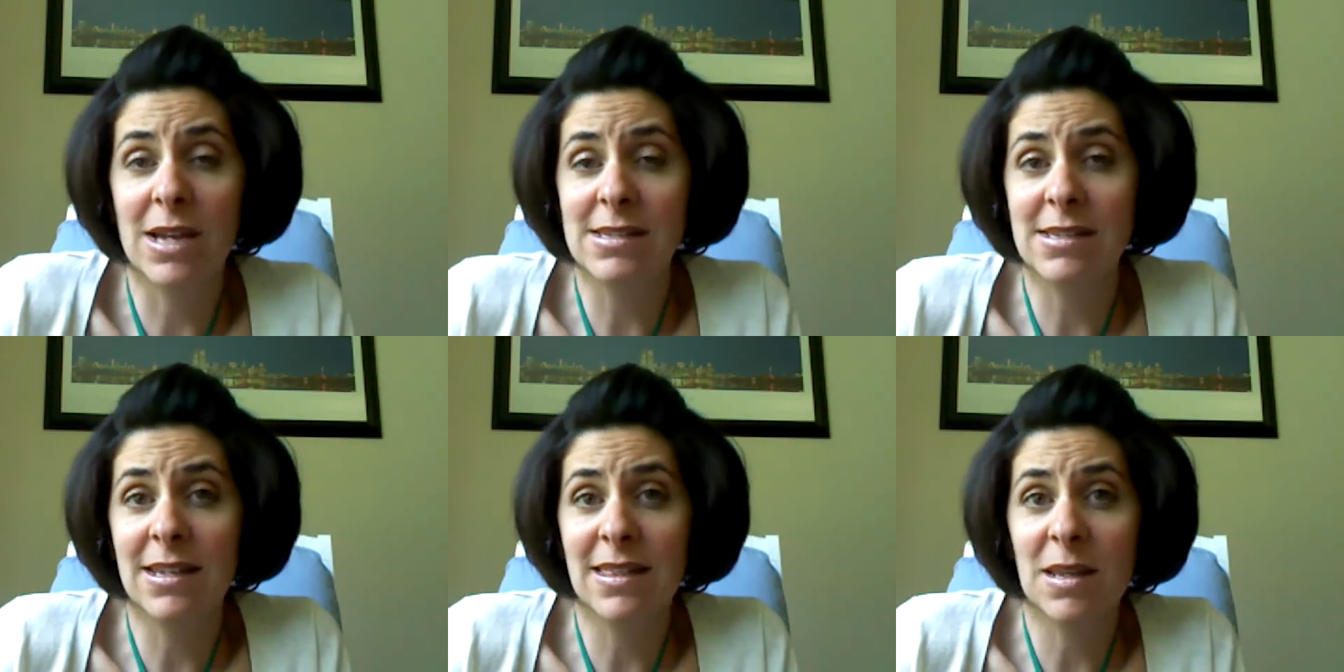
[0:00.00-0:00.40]

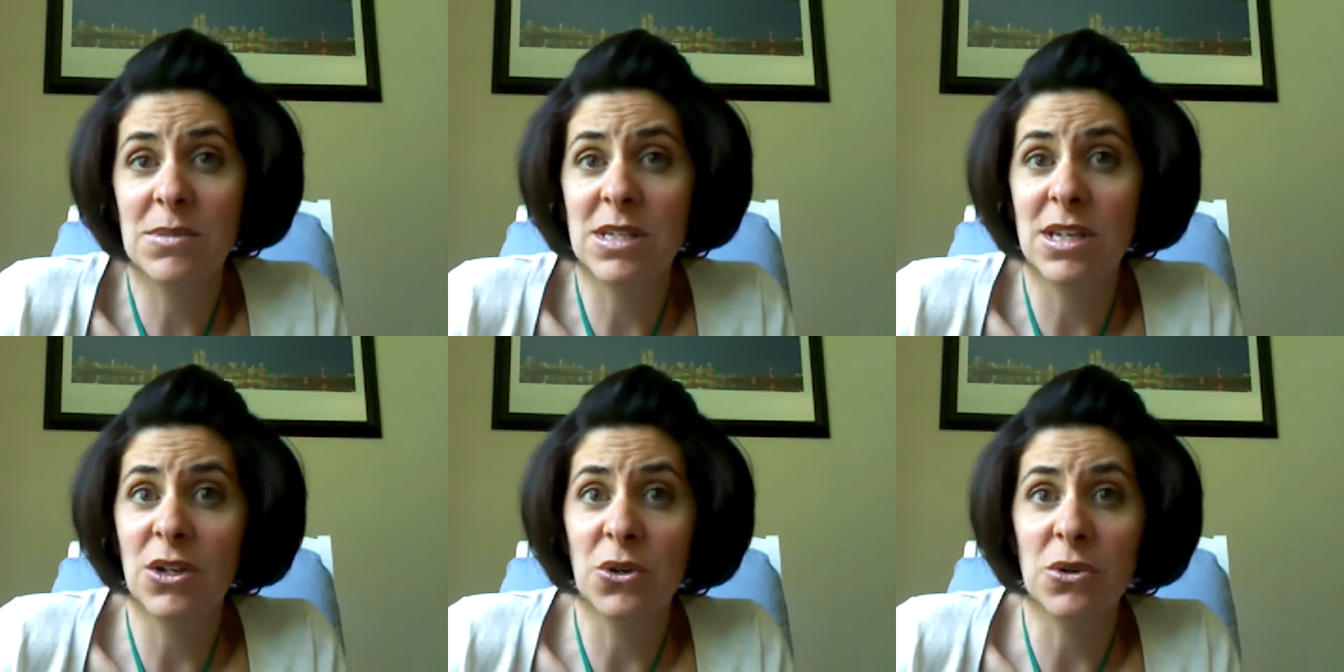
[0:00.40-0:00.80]
asking them
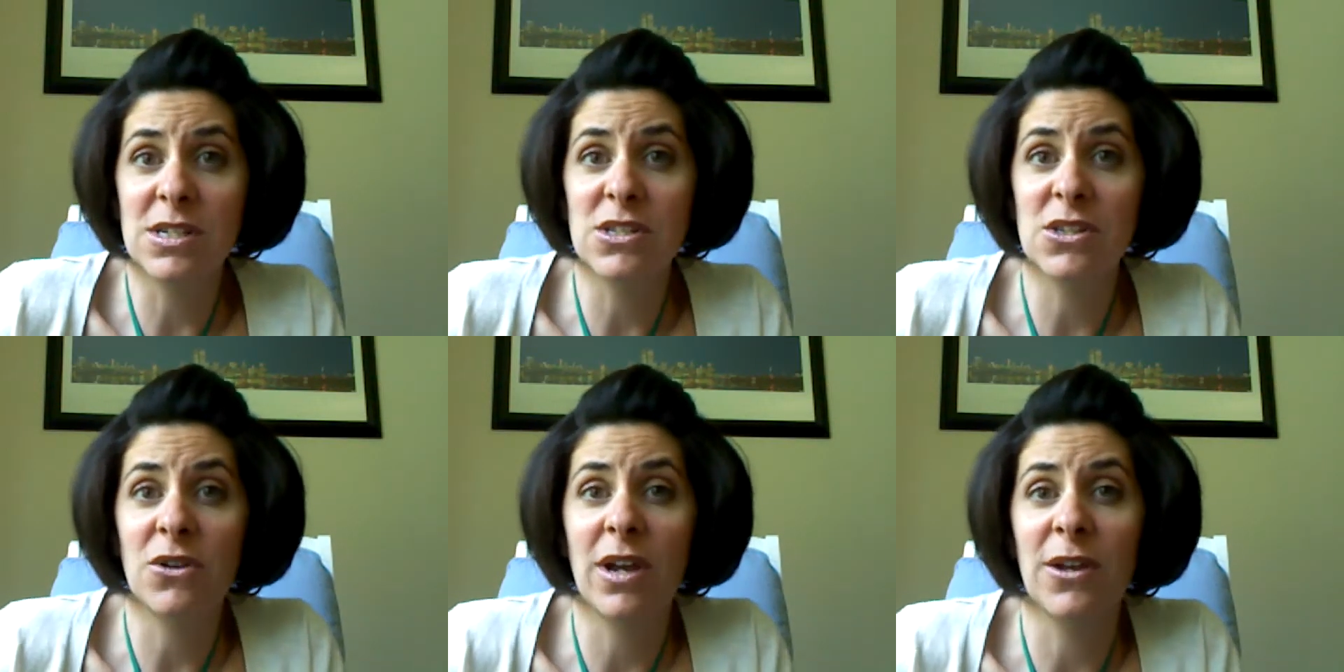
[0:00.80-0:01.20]
to
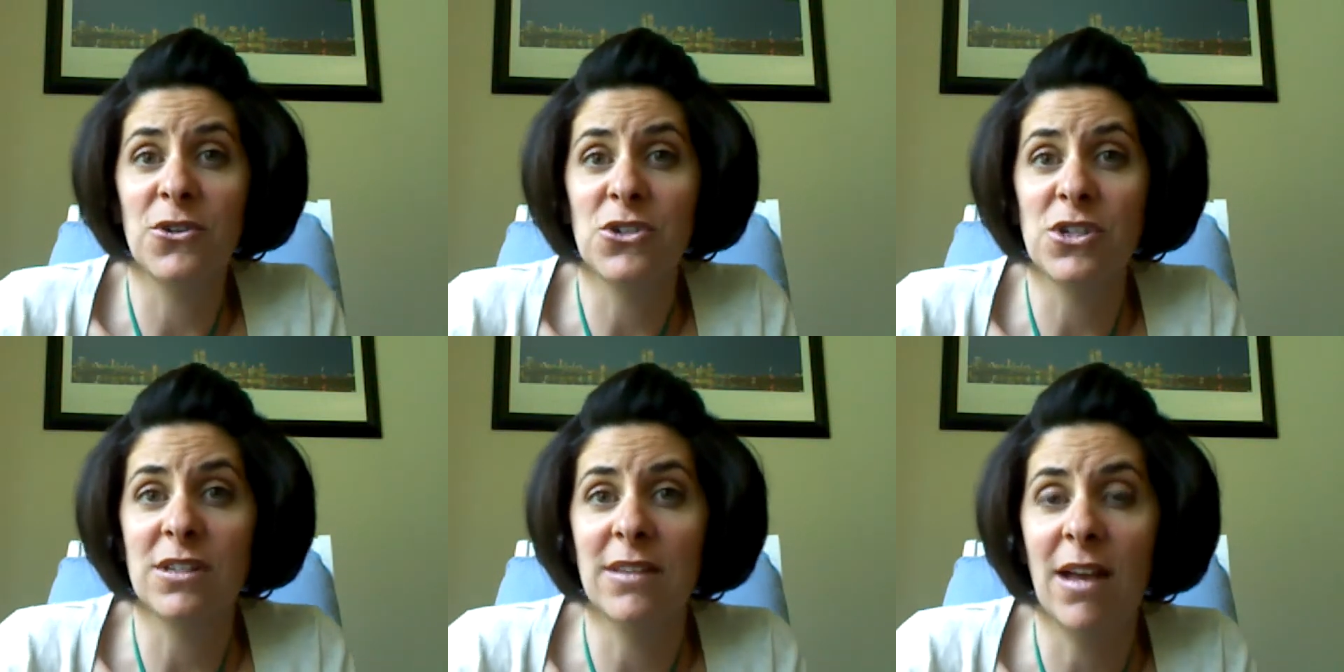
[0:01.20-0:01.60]
increase their
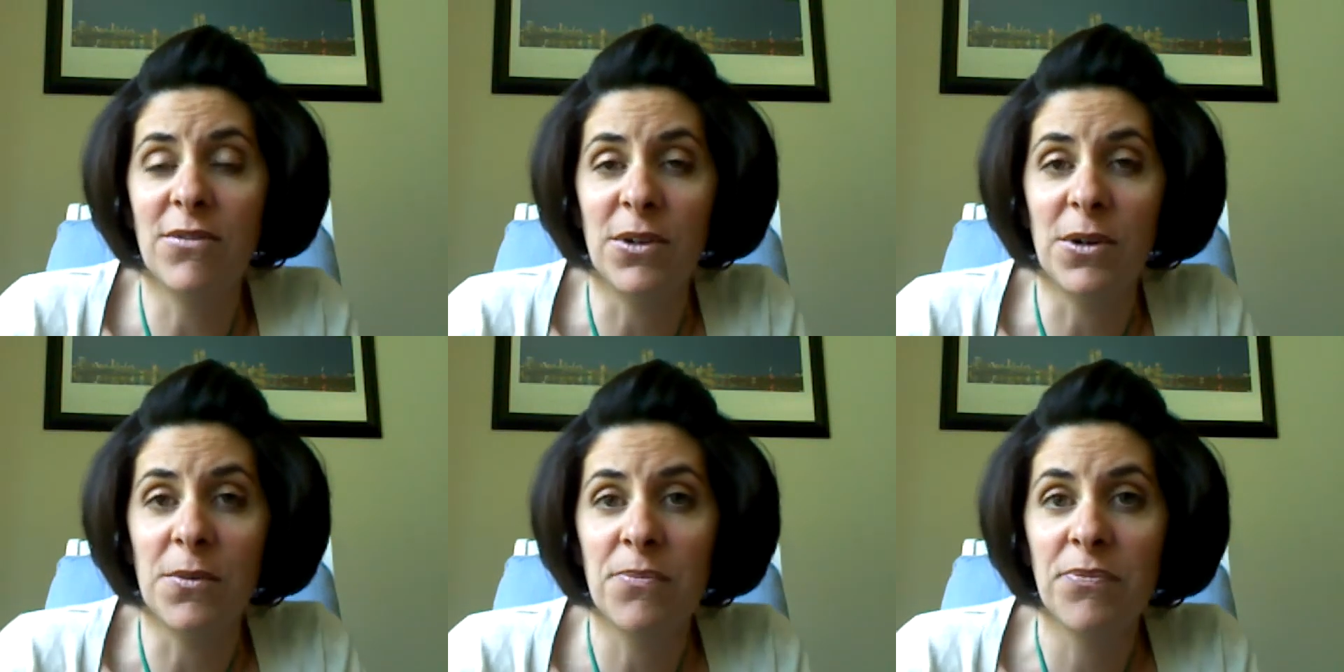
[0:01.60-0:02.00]
energy
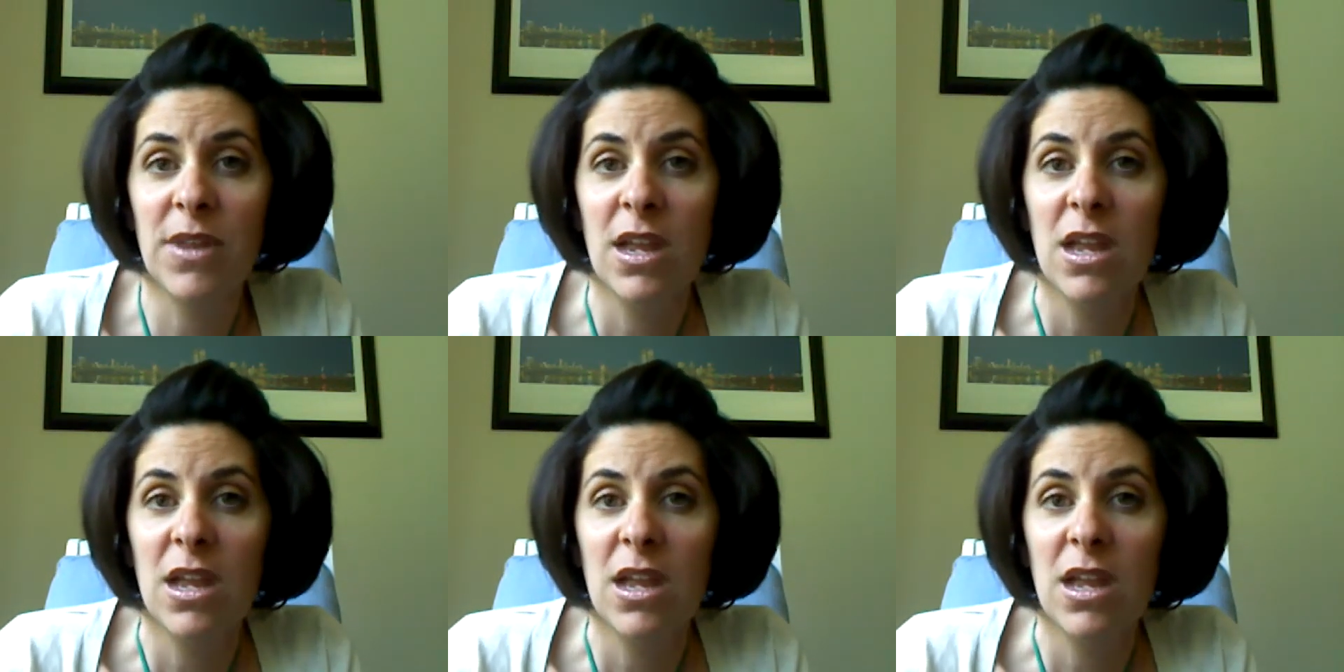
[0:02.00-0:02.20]
level.